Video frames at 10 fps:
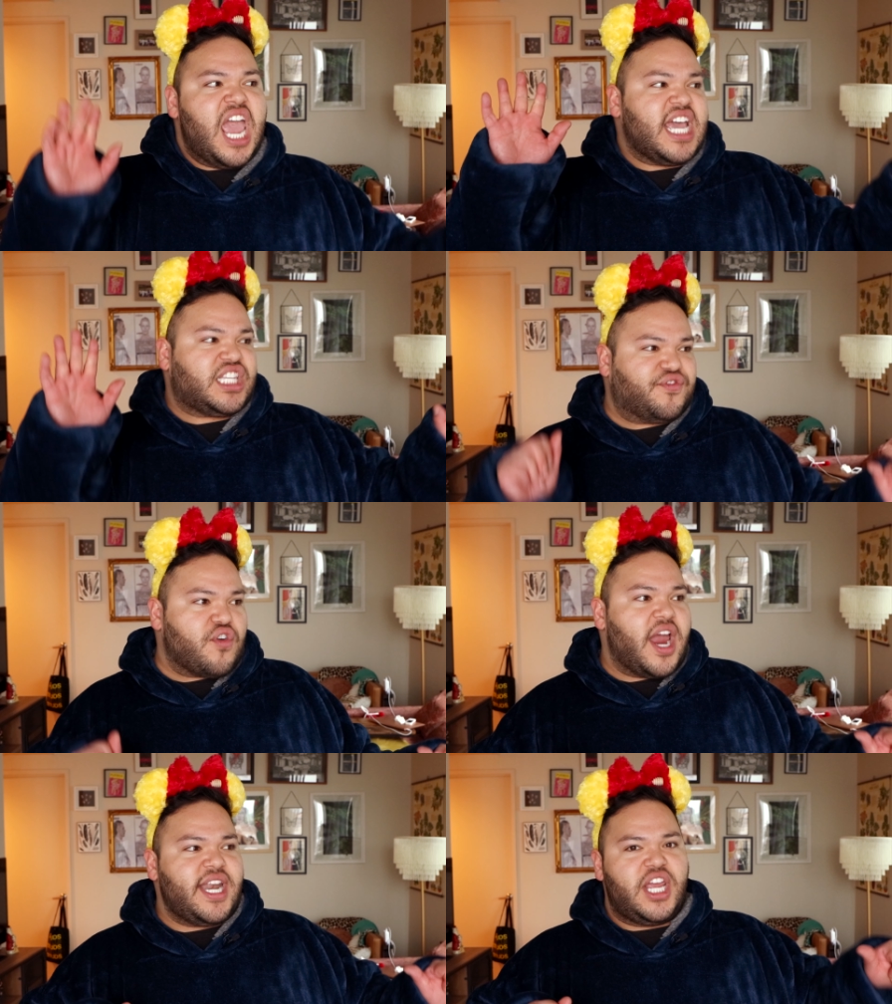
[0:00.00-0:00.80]
It's
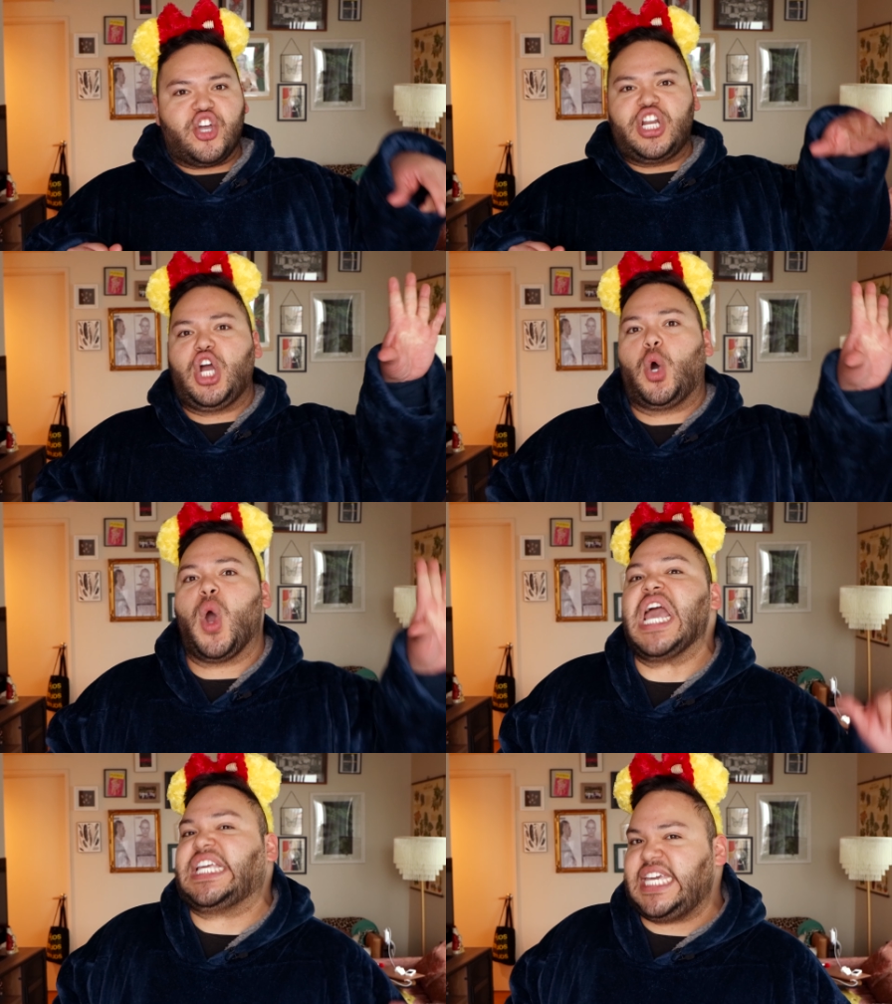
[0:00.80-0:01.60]
Friday. You're going to
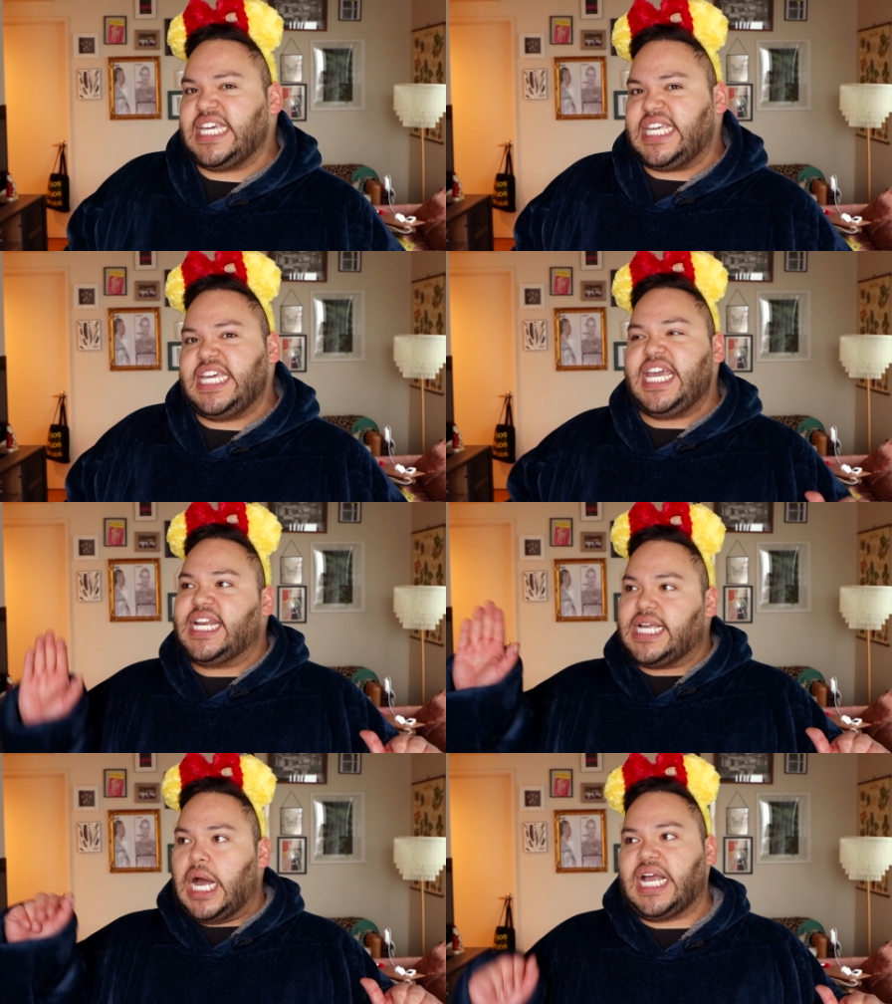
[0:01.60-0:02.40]
go kiki
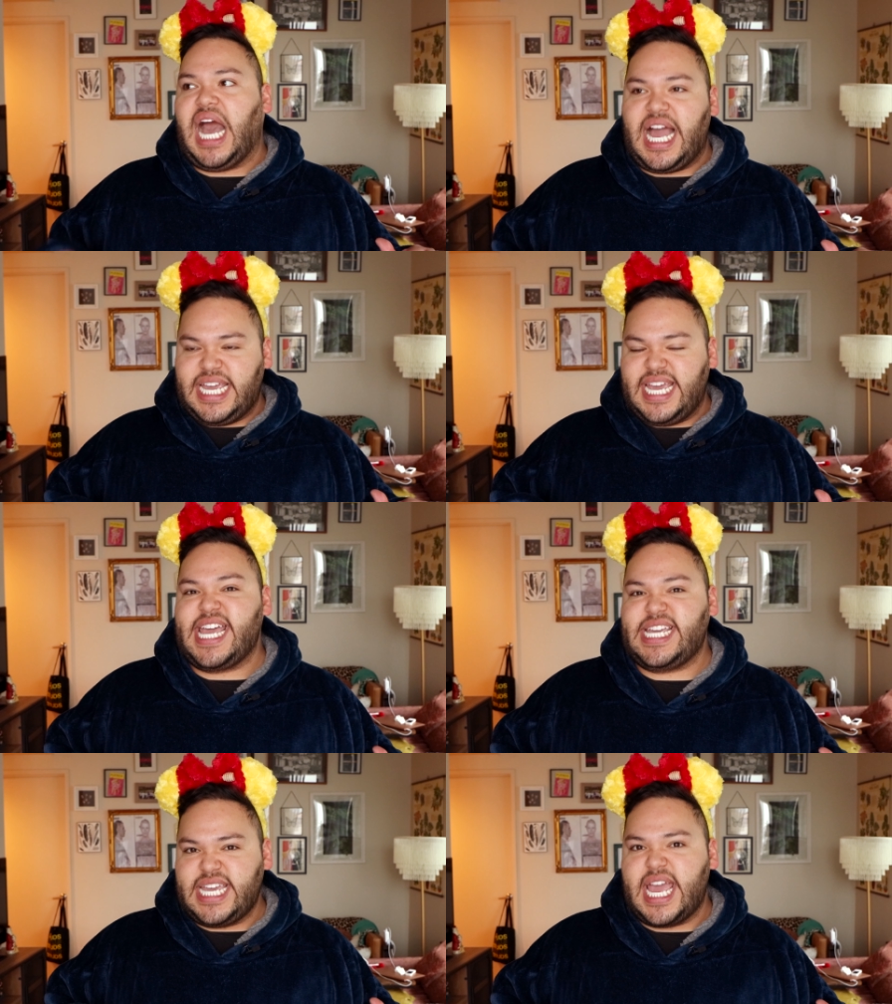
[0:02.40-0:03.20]
it,
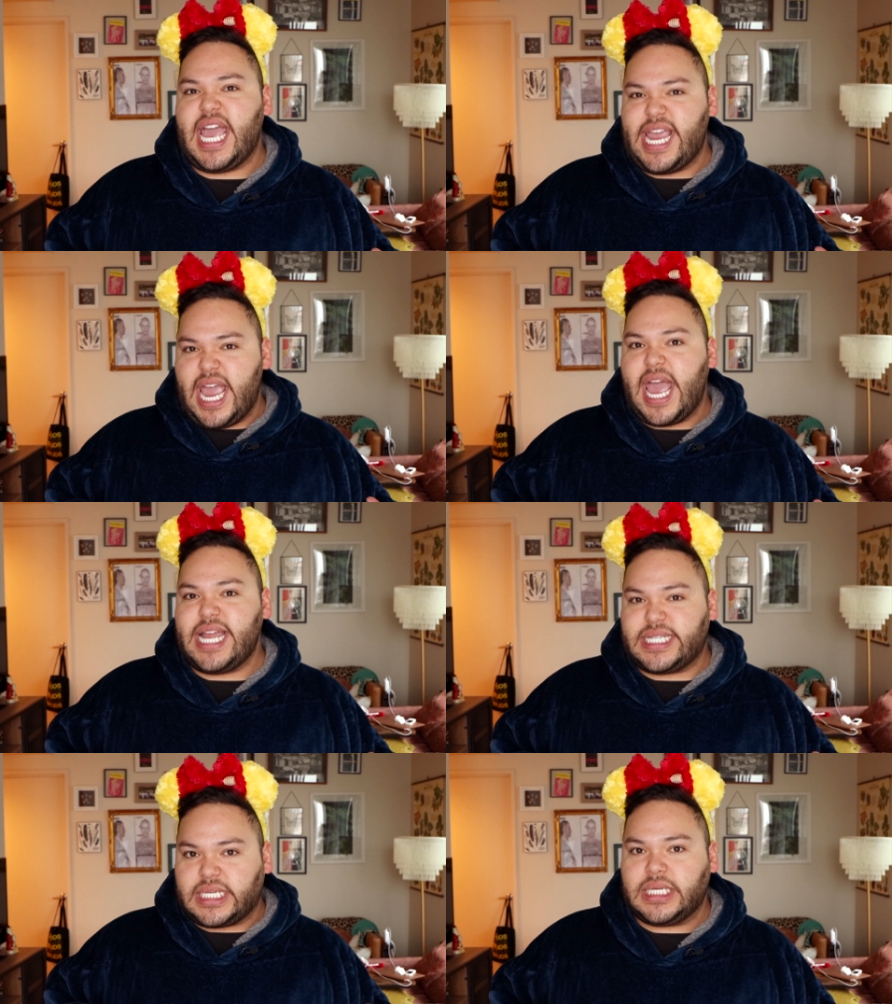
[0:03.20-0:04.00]

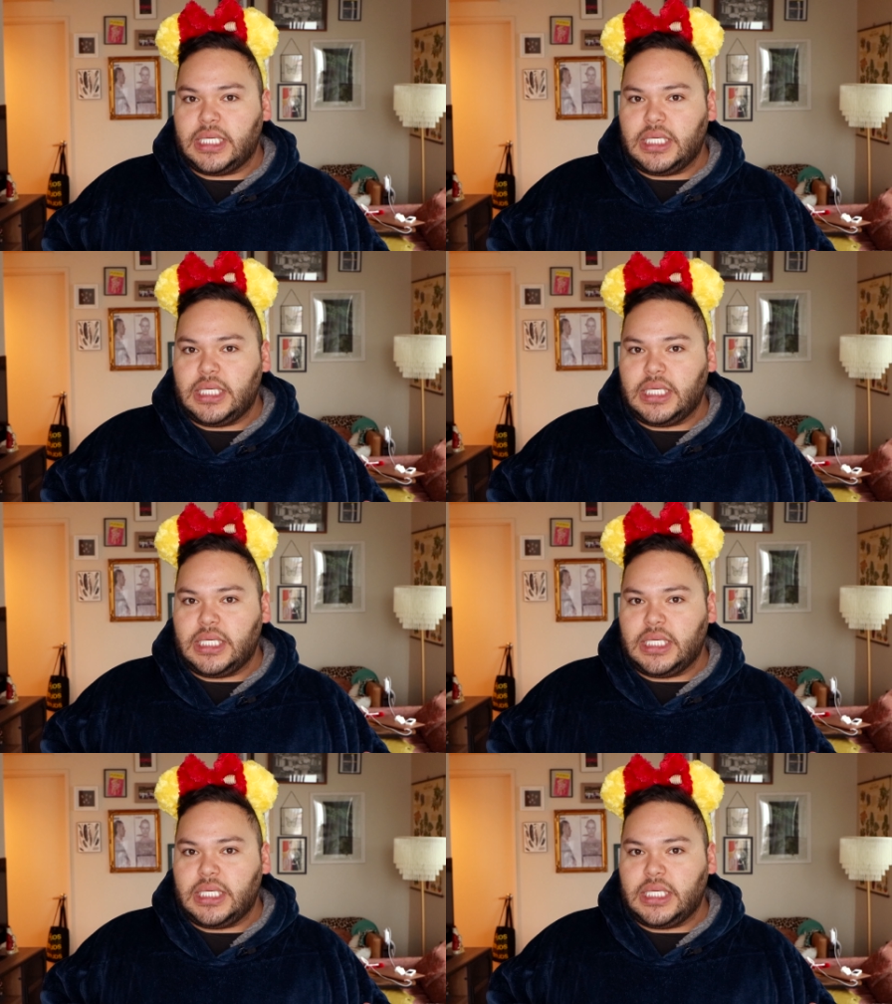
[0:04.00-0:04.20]
kakaye it